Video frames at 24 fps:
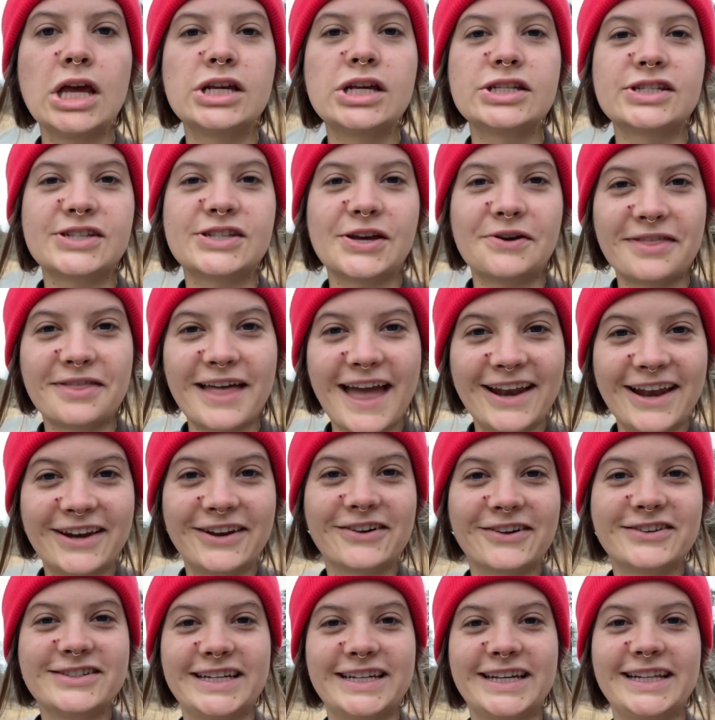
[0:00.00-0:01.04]
So then
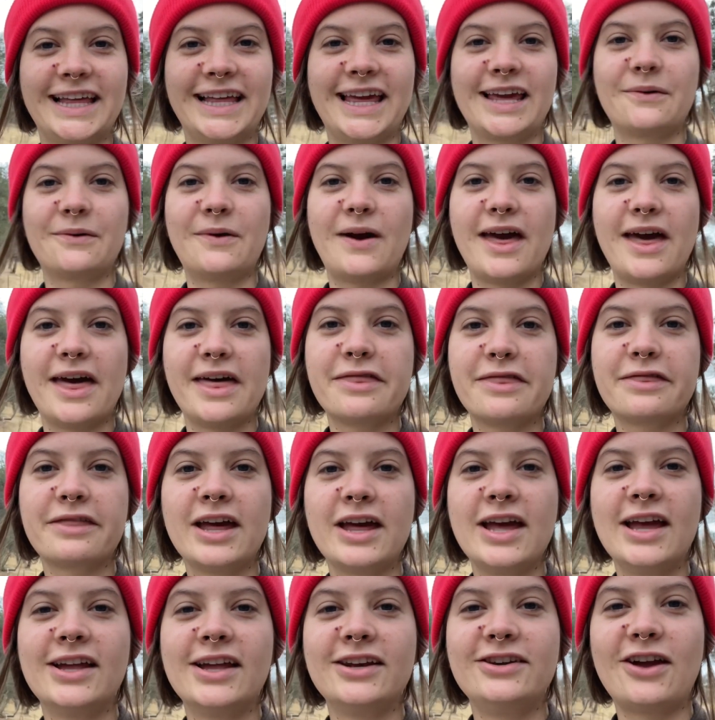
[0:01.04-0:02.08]
you're dealing with
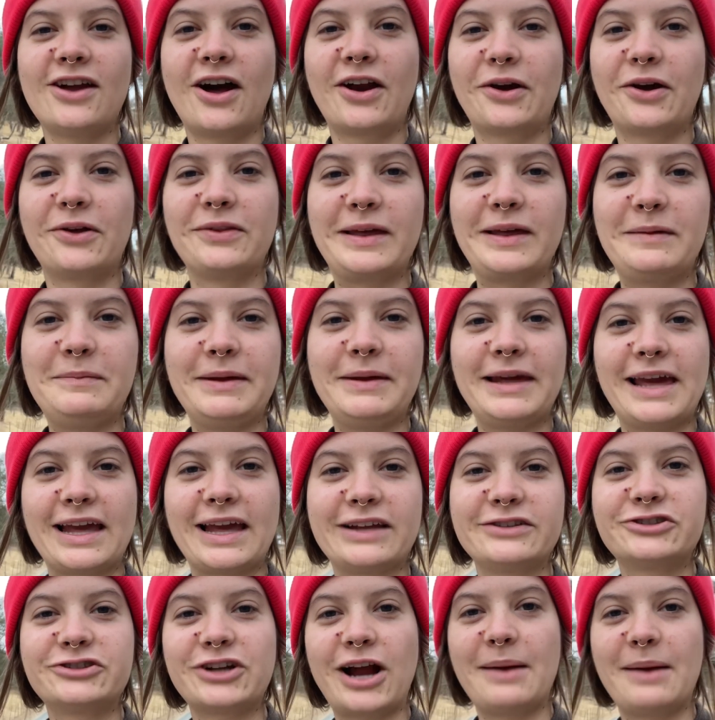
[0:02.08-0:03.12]
not only
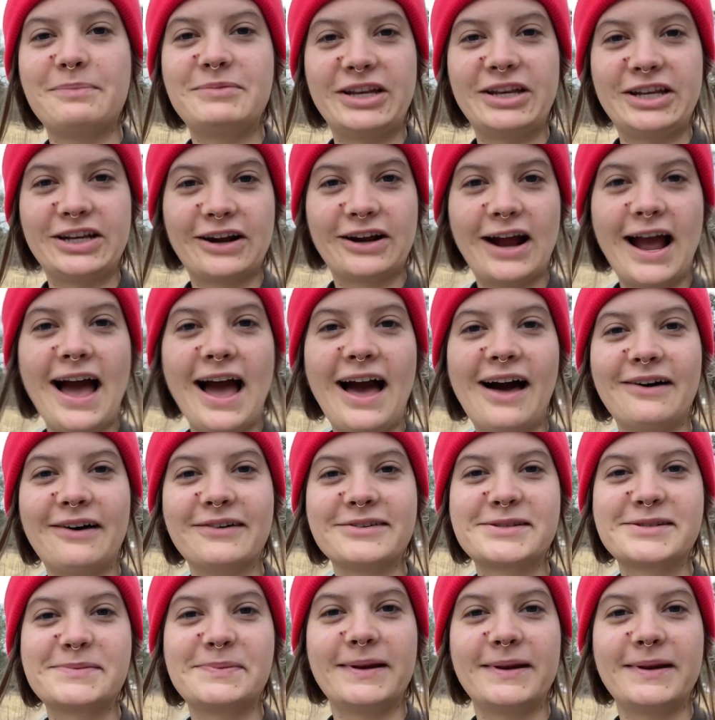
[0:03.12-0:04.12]
being trapped in your house,